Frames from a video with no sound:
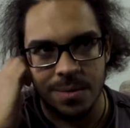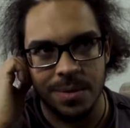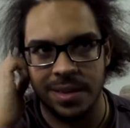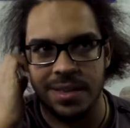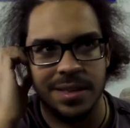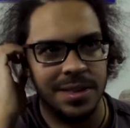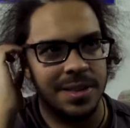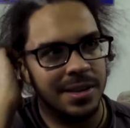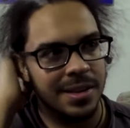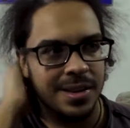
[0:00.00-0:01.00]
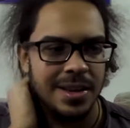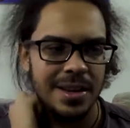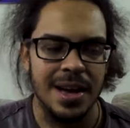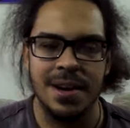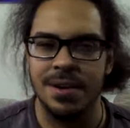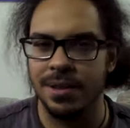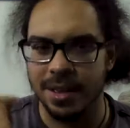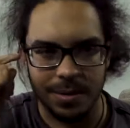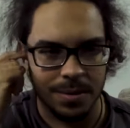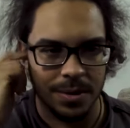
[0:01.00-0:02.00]
with, I don't know,
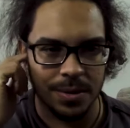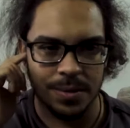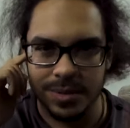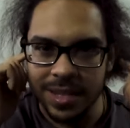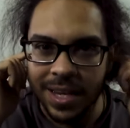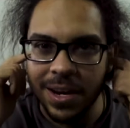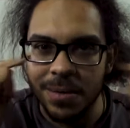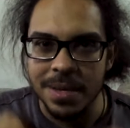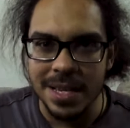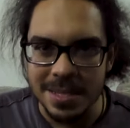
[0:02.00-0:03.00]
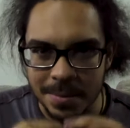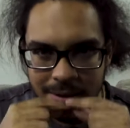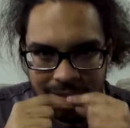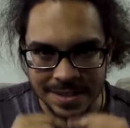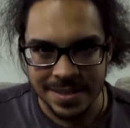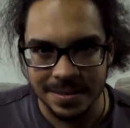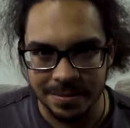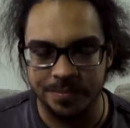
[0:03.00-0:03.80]
like one of those earpiece mics.